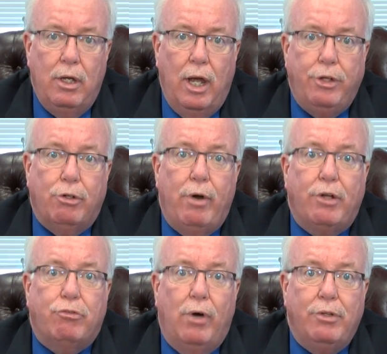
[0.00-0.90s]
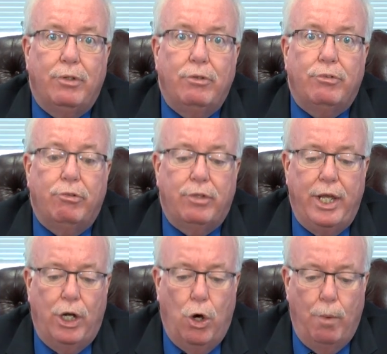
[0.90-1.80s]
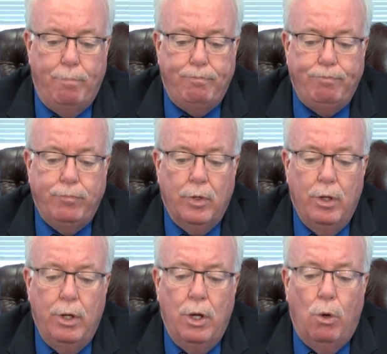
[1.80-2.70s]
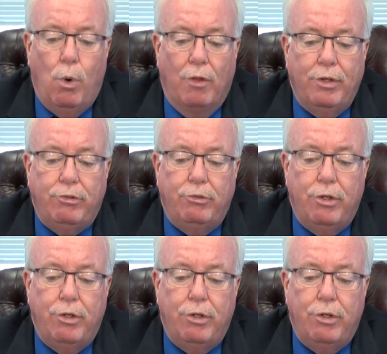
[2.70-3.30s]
and directs residents to stay at home. While this is